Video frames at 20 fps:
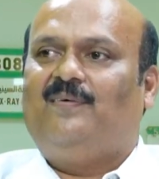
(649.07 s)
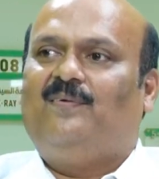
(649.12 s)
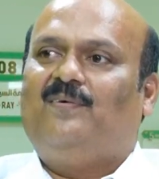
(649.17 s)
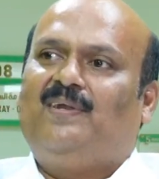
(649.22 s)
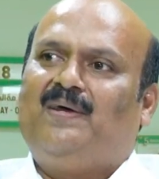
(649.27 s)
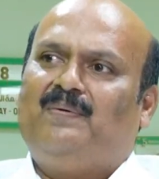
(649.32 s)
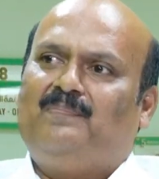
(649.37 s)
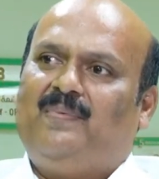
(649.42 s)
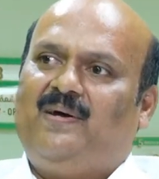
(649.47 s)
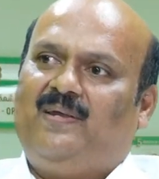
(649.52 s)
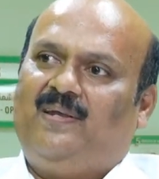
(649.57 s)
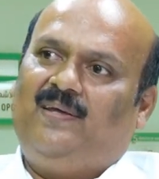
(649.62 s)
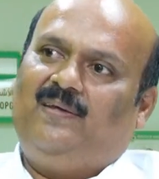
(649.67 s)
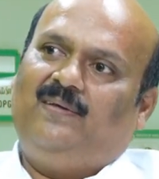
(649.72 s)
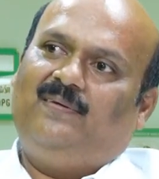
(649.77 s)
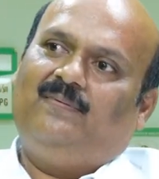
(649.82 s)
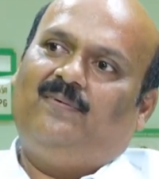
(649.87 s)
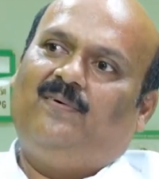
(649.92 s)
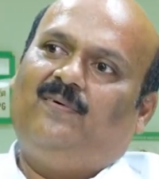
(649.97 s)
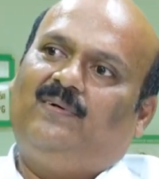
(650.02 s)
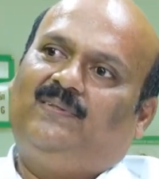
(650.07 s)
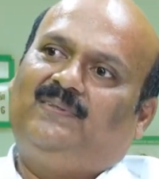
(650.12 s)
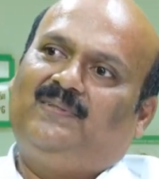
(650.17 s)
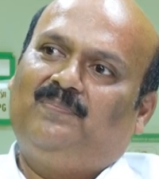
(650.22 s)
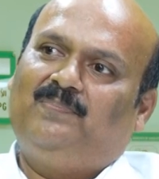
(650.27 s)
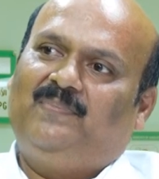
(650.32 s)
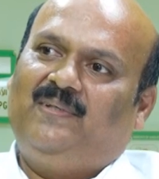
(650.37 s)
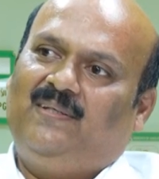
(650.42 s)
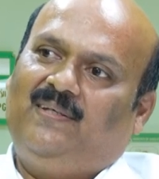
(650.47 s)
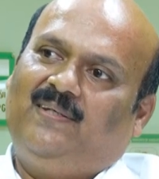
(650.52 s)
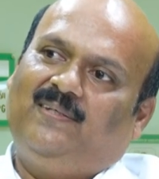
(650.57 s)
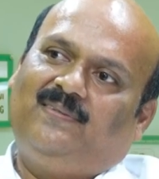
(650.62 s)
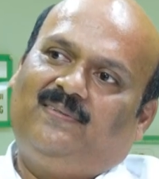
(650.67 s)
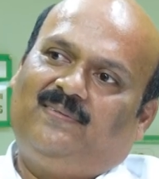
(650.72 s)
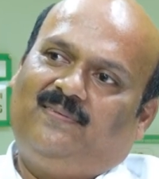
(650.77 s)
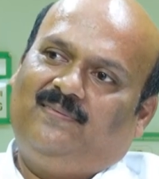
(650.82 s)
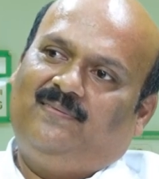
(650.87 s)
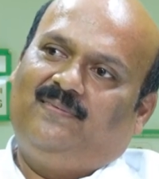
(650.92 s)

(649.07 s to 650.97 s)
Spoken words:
or MRI or something else,